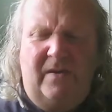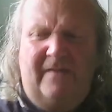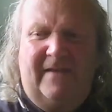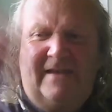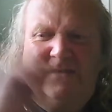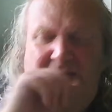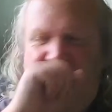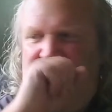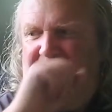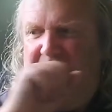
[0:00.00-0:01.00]
Oh yeah, it is.
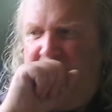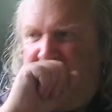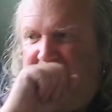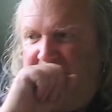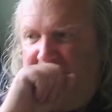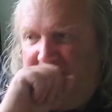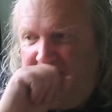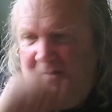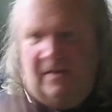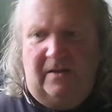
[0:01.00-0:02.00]
I've seen a photograph of it.